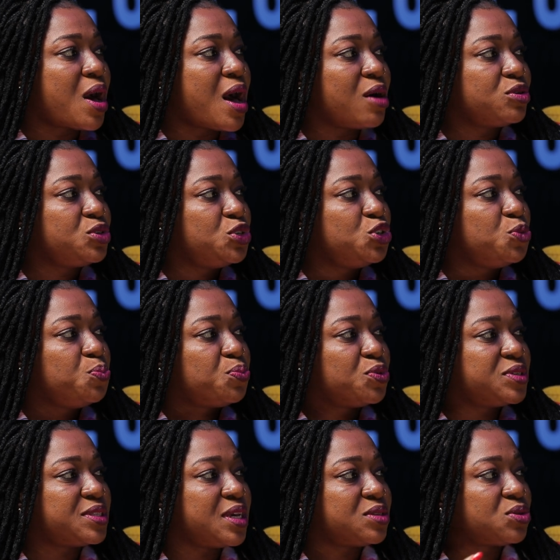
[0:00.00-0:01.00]
how do you
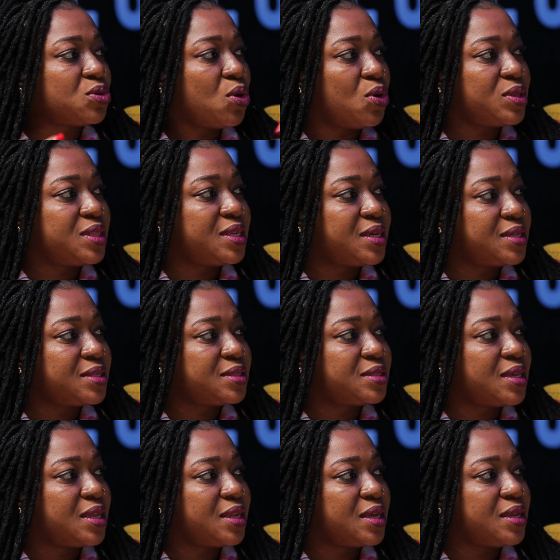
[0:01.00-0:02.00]
process all
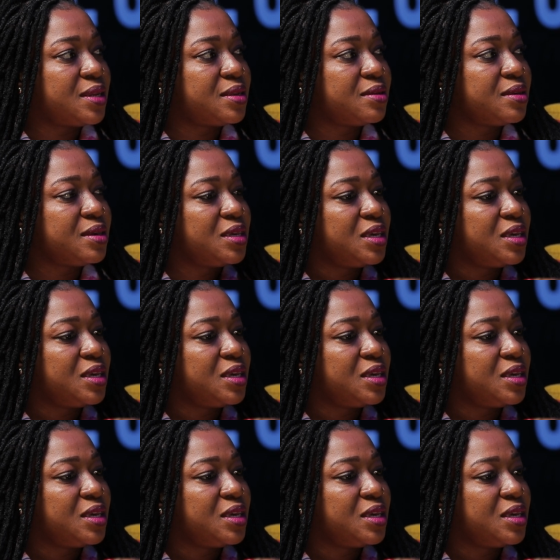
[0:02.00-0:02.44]
this and then